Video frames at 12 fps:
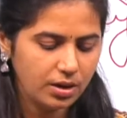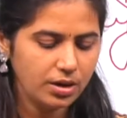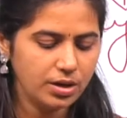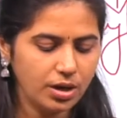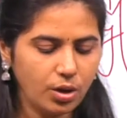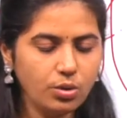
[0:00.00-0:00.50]

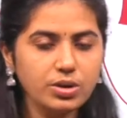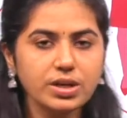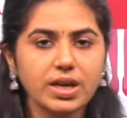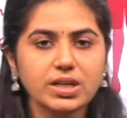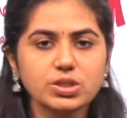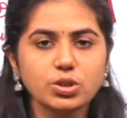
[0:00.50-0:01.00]
Now
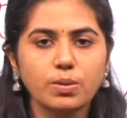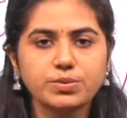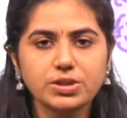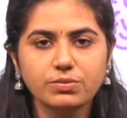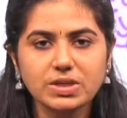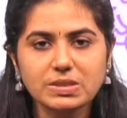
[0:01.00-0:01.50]
next
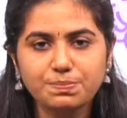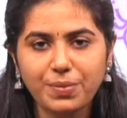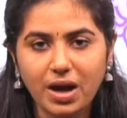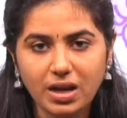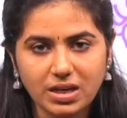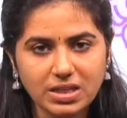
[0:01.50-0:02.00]
option was
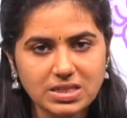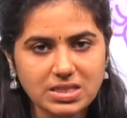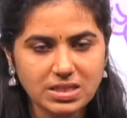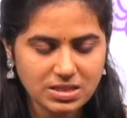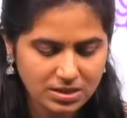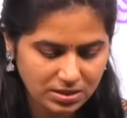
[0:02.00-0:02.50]

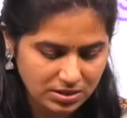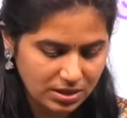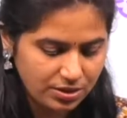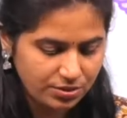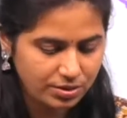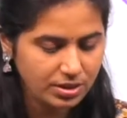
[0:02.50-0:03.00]
Parkinson's
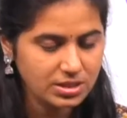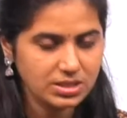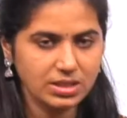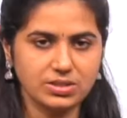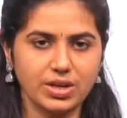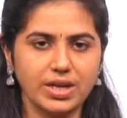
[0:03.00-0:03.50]

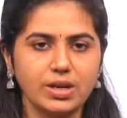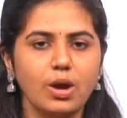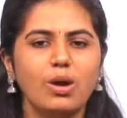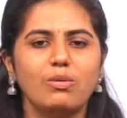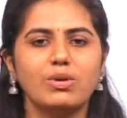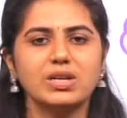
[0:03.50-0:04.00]
disease, right?
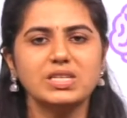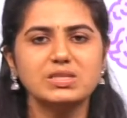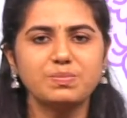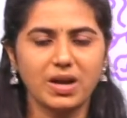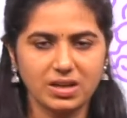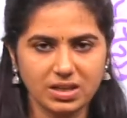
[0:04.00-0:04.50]
What is
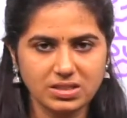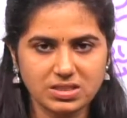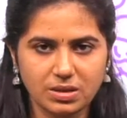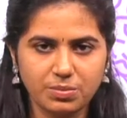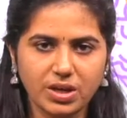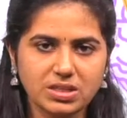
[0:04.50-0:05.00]

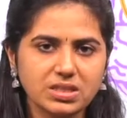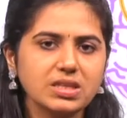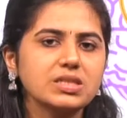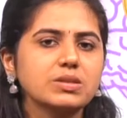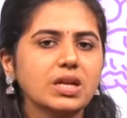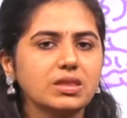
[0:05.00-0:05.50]
Parkinson? Parkinson
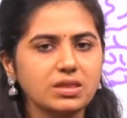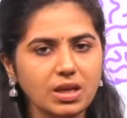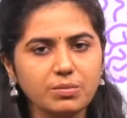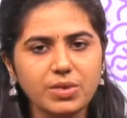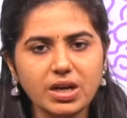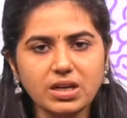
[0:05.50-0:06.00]
is
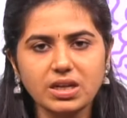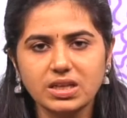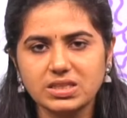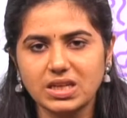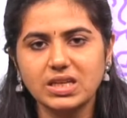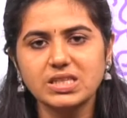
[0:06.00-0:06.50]
nothing but
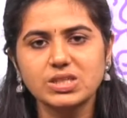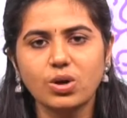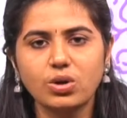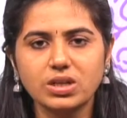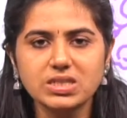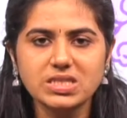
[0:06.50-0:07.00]
it's a
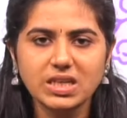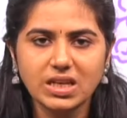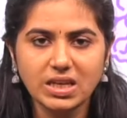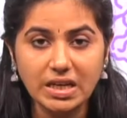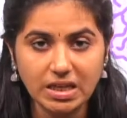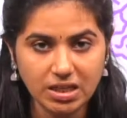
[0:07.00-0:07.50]
disorder seen
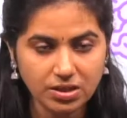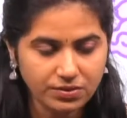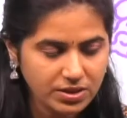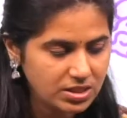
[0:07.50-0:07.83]
in nervous